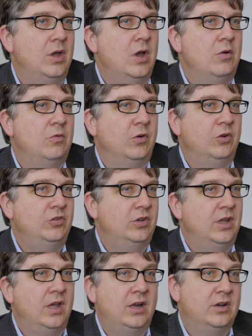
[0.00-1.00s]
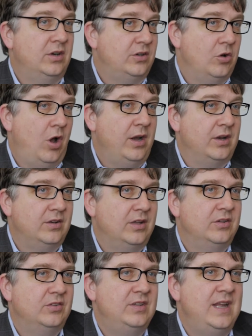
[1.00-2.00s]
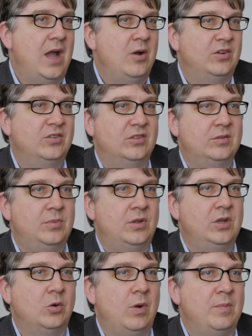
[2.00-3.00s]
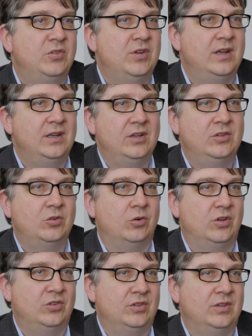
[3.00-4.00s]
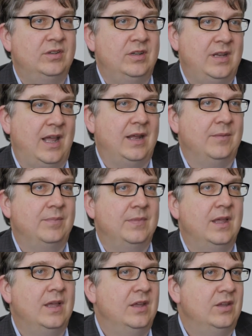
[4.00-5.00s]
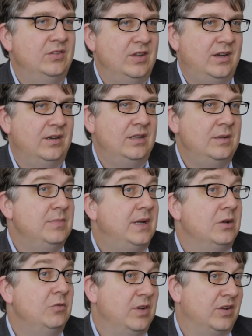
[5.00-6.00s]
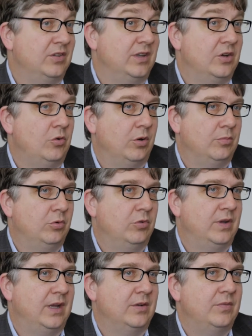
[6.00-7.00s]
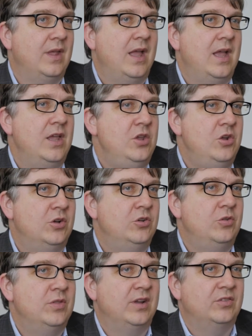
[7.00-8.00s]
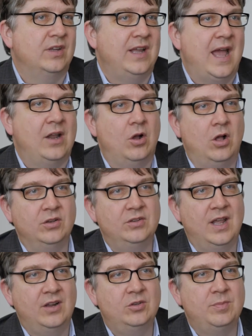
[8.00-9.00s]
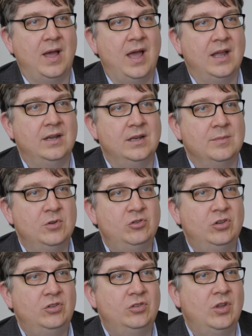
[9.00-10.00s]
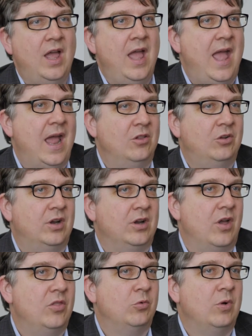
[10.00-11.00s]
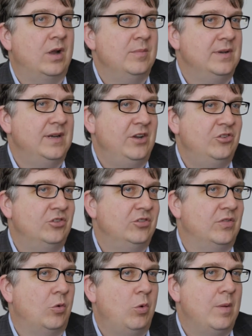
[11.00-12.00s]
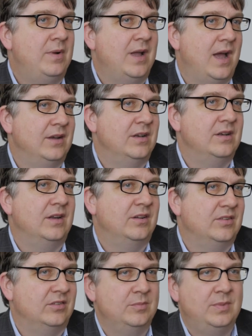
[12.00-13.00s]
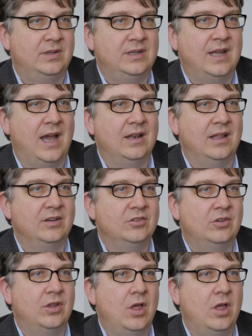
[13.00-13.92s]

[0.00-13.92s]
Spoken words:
First, conduct an audit. See how accessible your website is or isn't today. Secondly, begin fixing it or improving it. You can do things like add alt text behind images and look at other recommendations of the Web Content Accessibility Guidelines.